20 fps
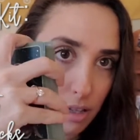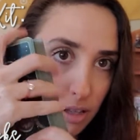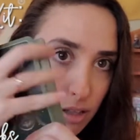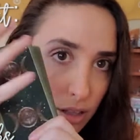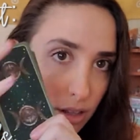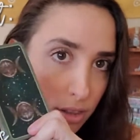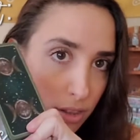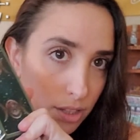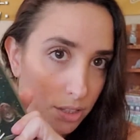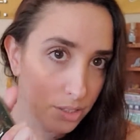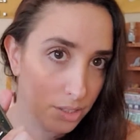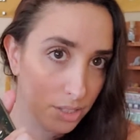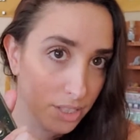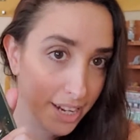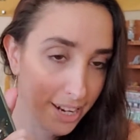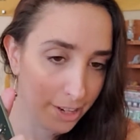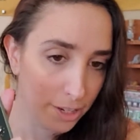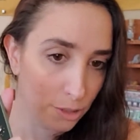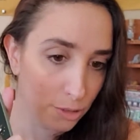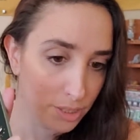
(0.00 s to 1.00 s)
this
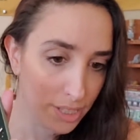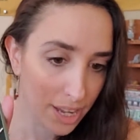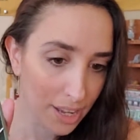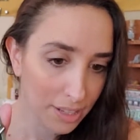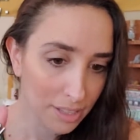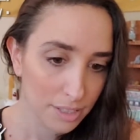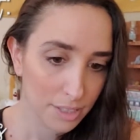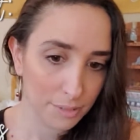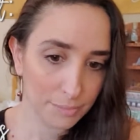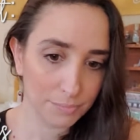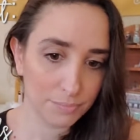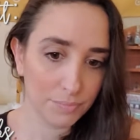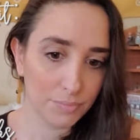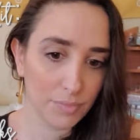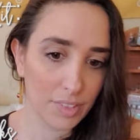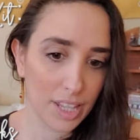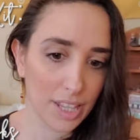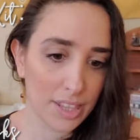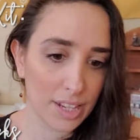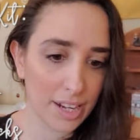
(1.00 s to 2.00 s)
tarot deck, and
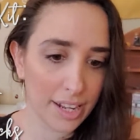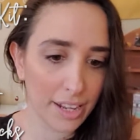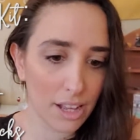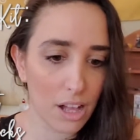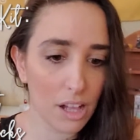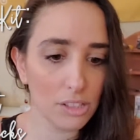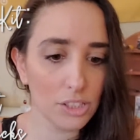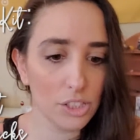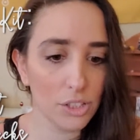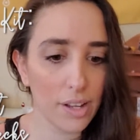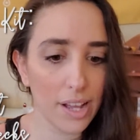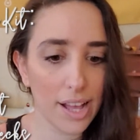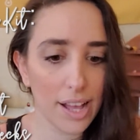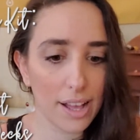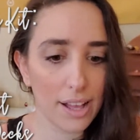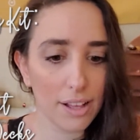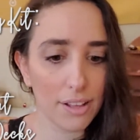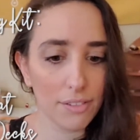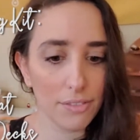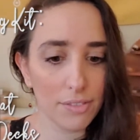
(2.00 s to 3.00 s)
then I also
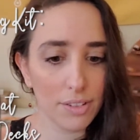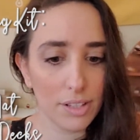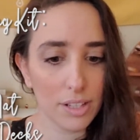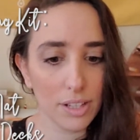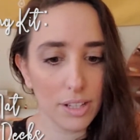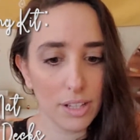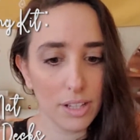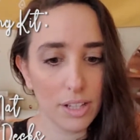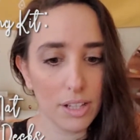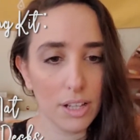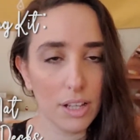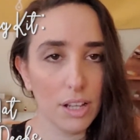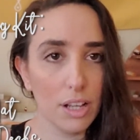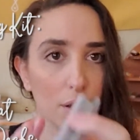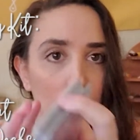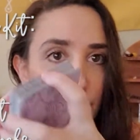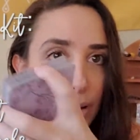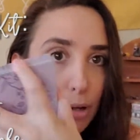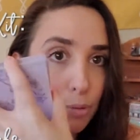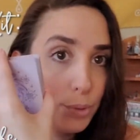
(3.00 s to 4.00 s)
have
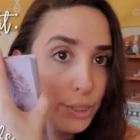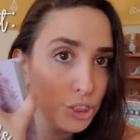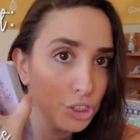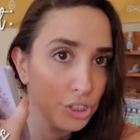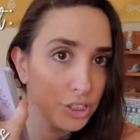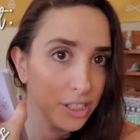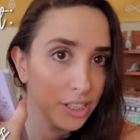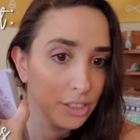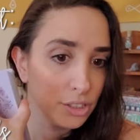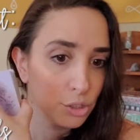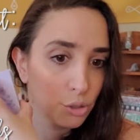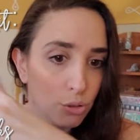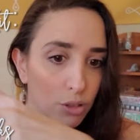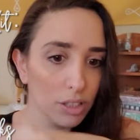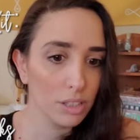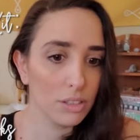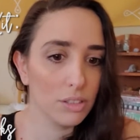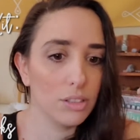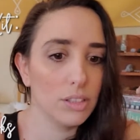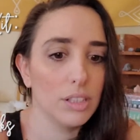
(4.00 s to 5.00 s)
my Witchlings
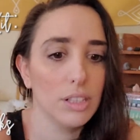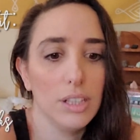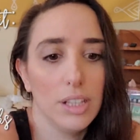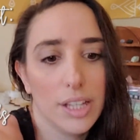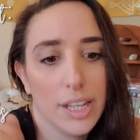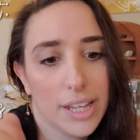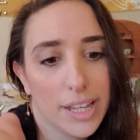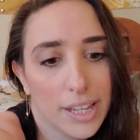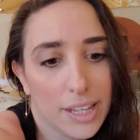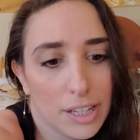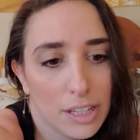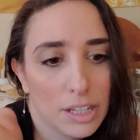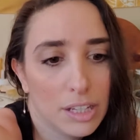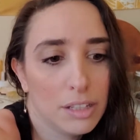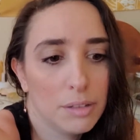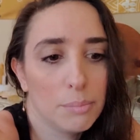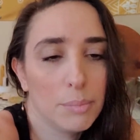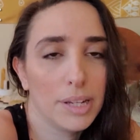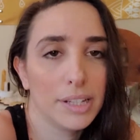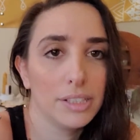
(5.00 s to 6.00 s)
oracle and
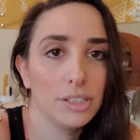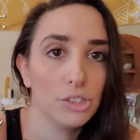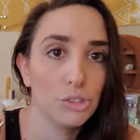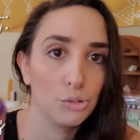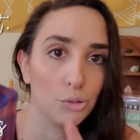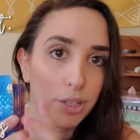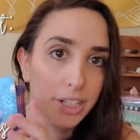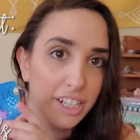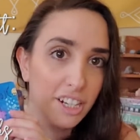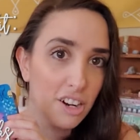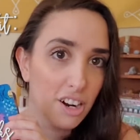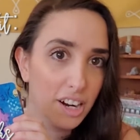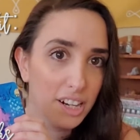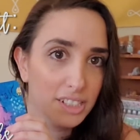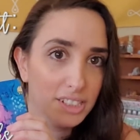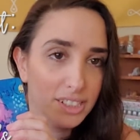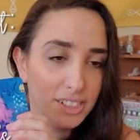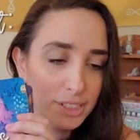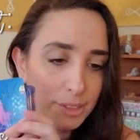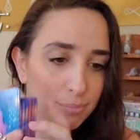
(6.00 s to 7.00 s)
my story
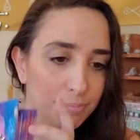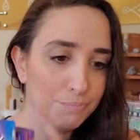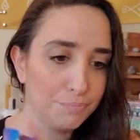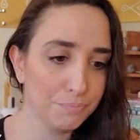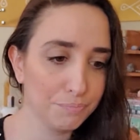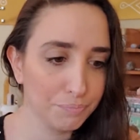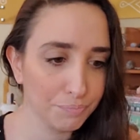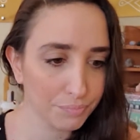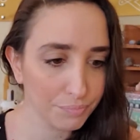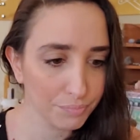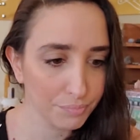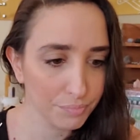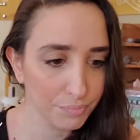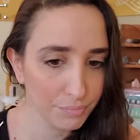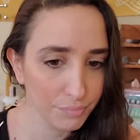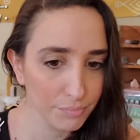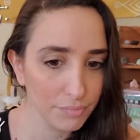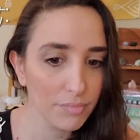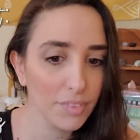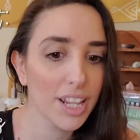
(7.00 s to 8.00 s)
cards
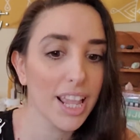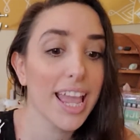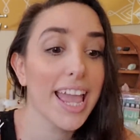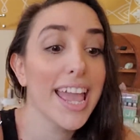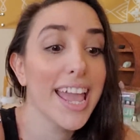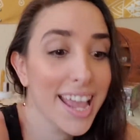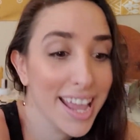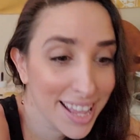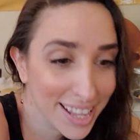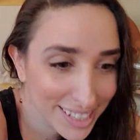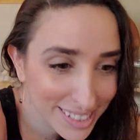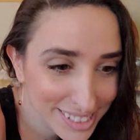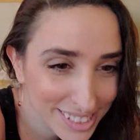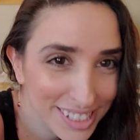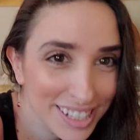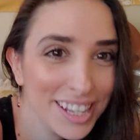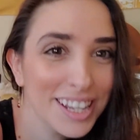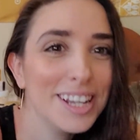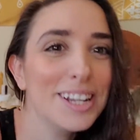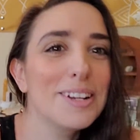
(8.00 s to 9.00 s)
and
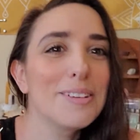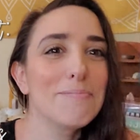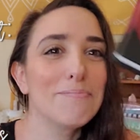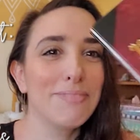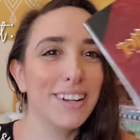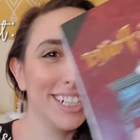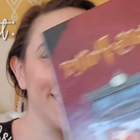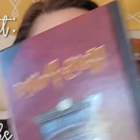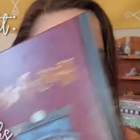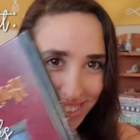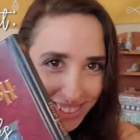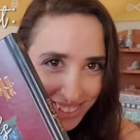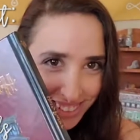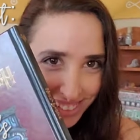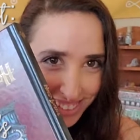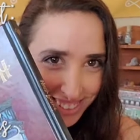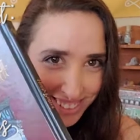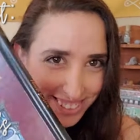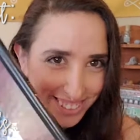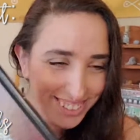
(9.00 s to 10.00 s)
my
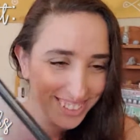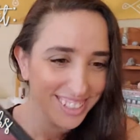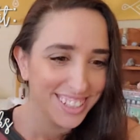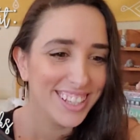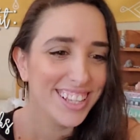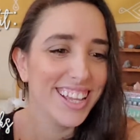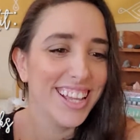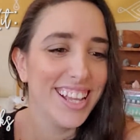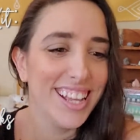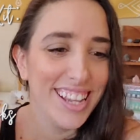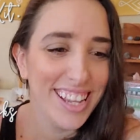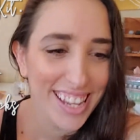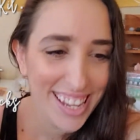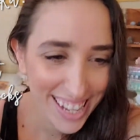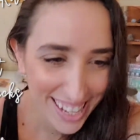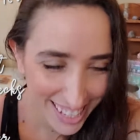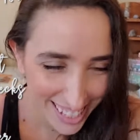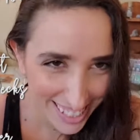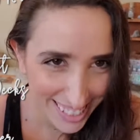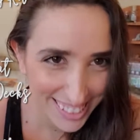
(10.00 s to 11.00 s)
journal
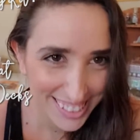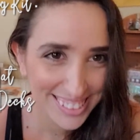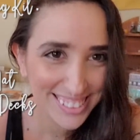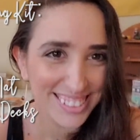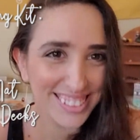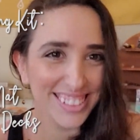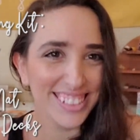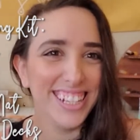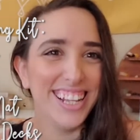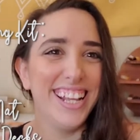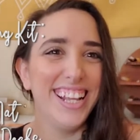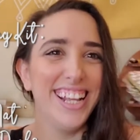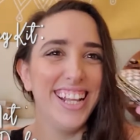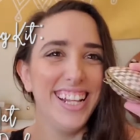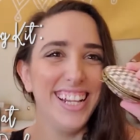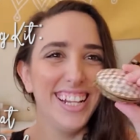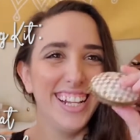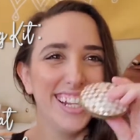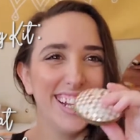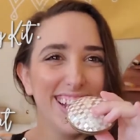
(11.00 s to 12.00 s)
and
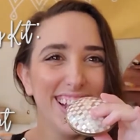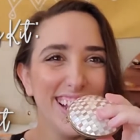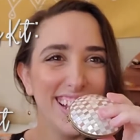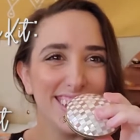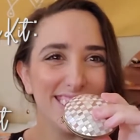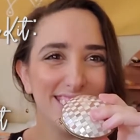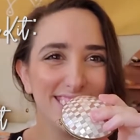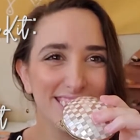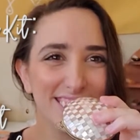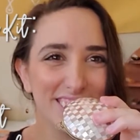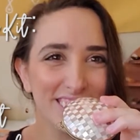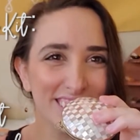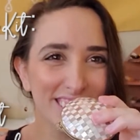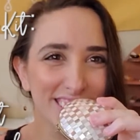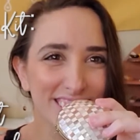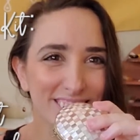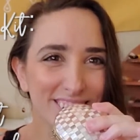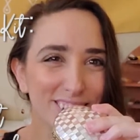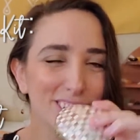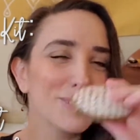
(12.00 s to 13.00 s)
these
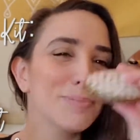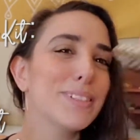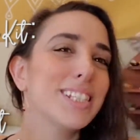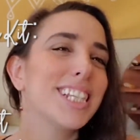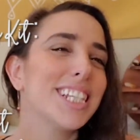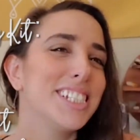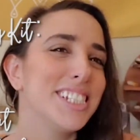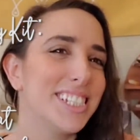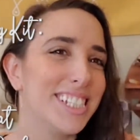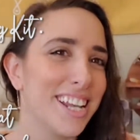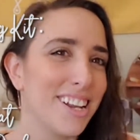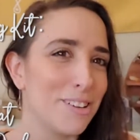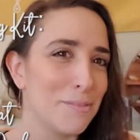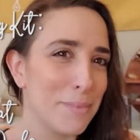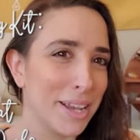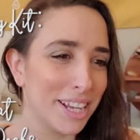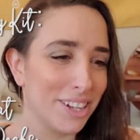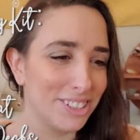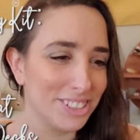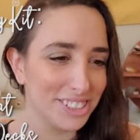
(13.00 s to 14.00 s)
crystals, but they stay on my
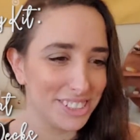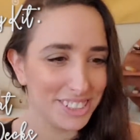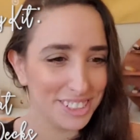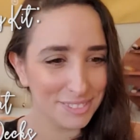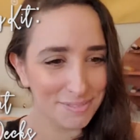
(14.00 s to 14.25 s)
altar.